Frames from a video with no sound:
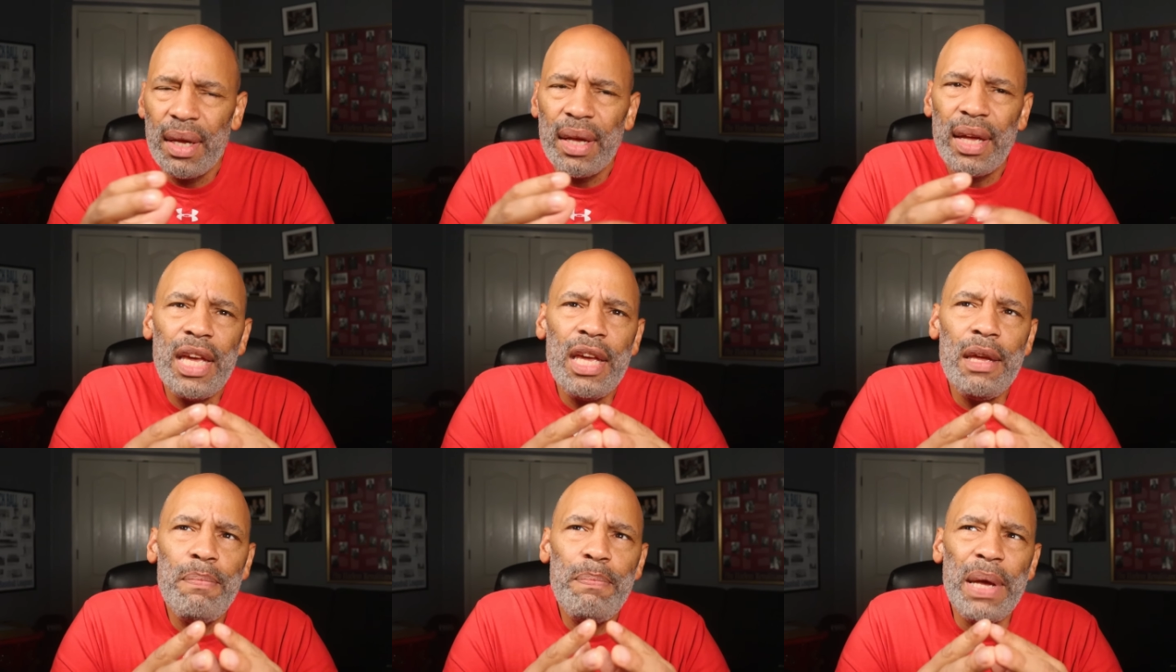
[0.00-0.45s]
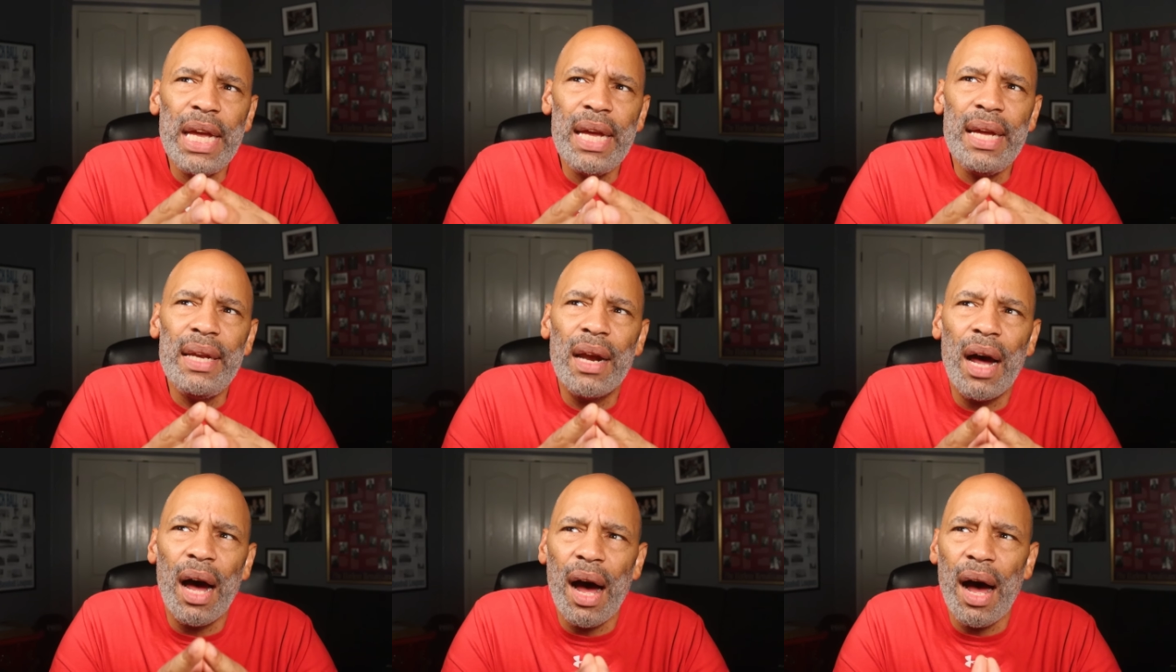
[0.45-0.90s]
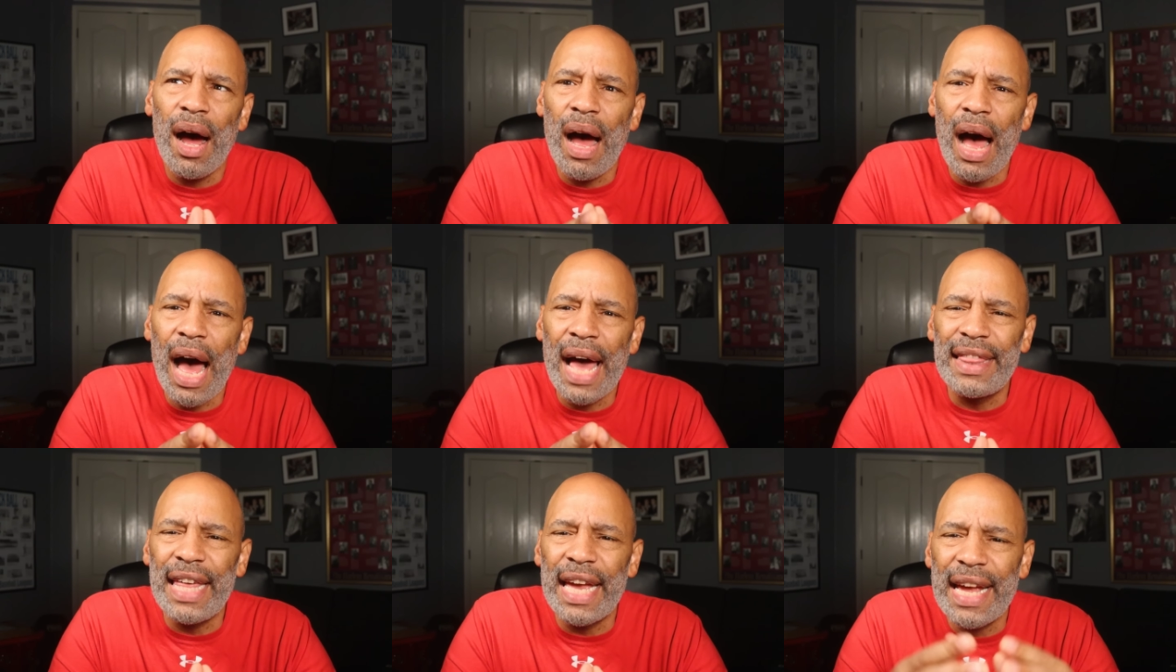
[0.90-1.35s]
He beat,
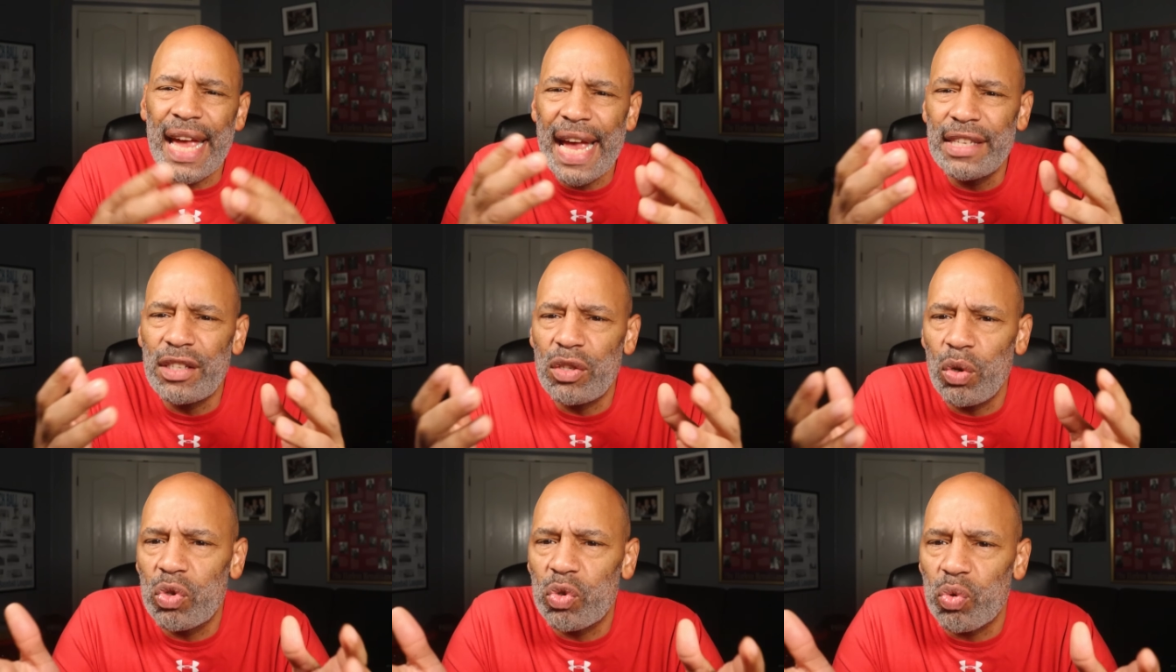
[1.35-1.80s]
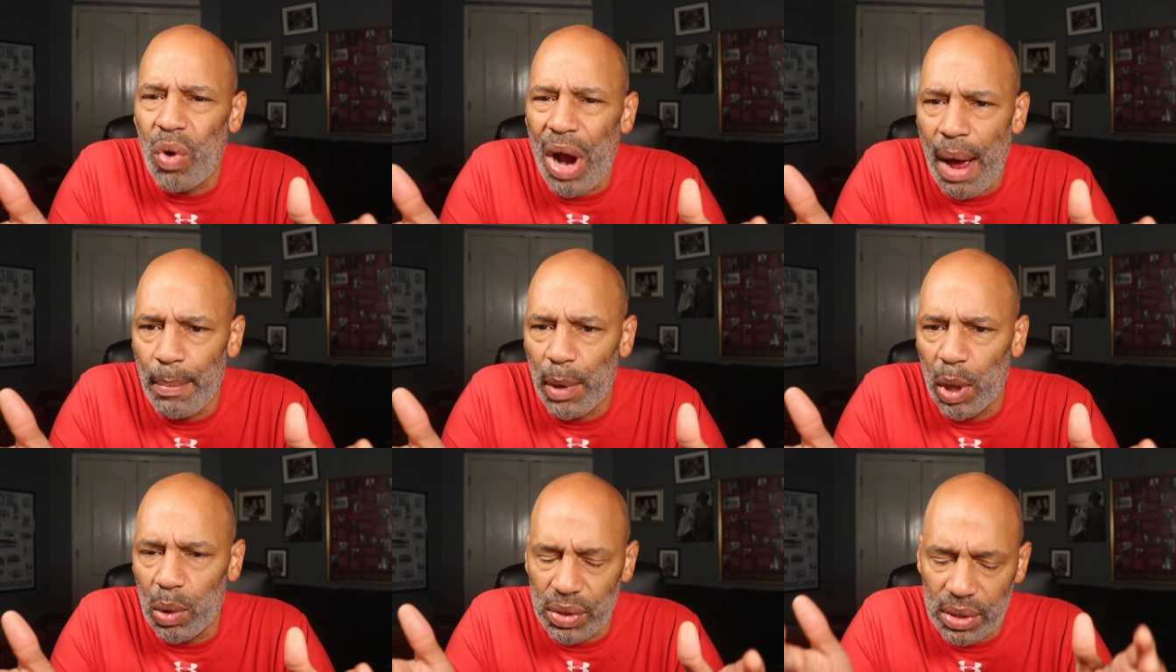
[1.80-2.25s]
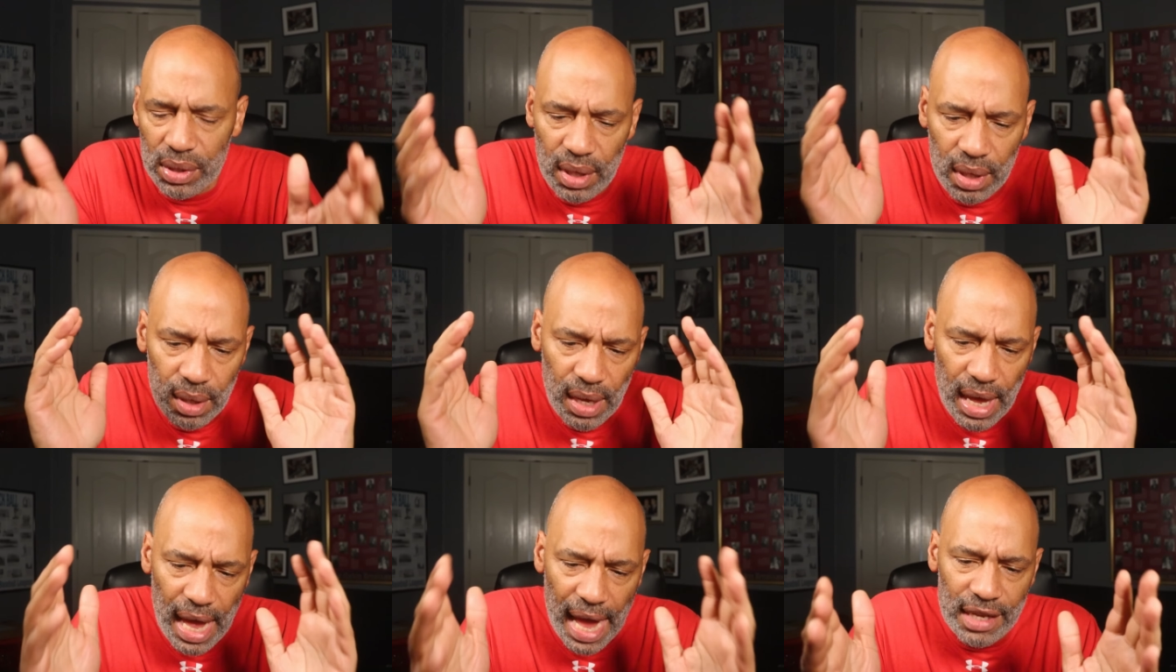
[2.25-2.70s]
Jesus
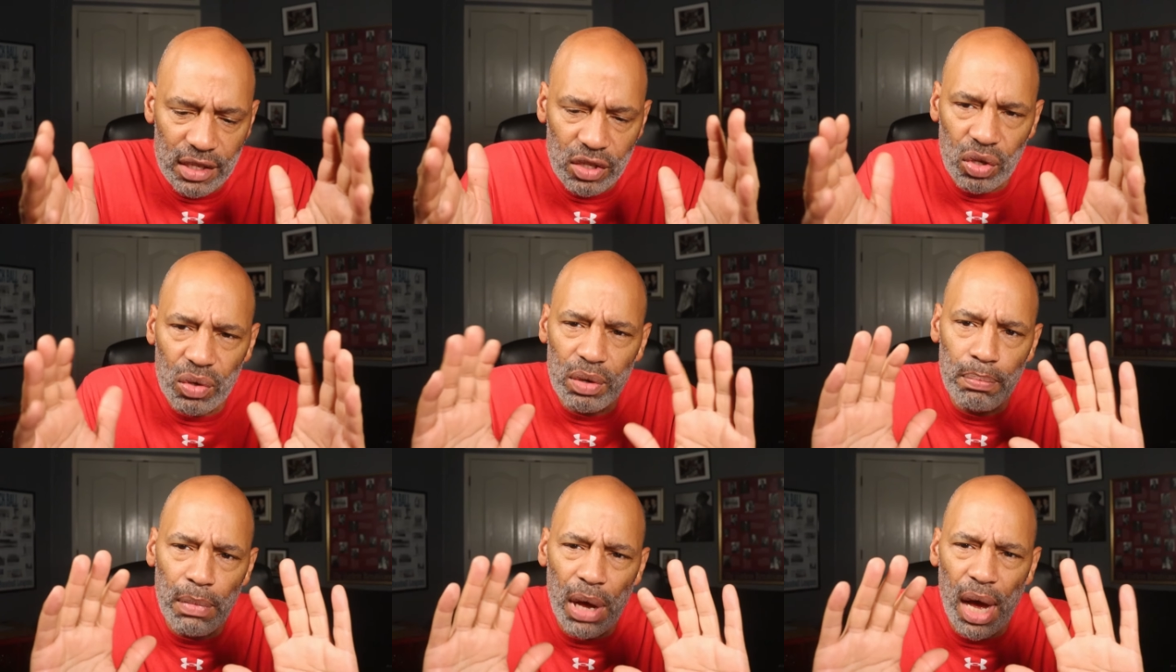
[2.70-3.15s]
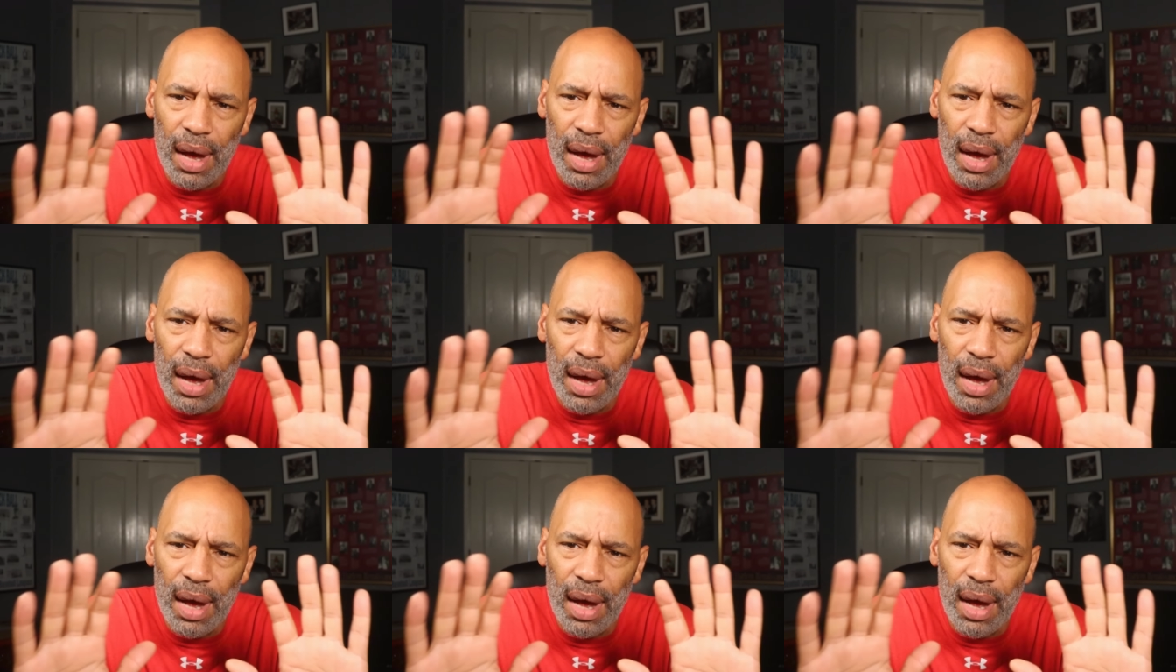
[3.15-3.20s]
Ramos. Jesus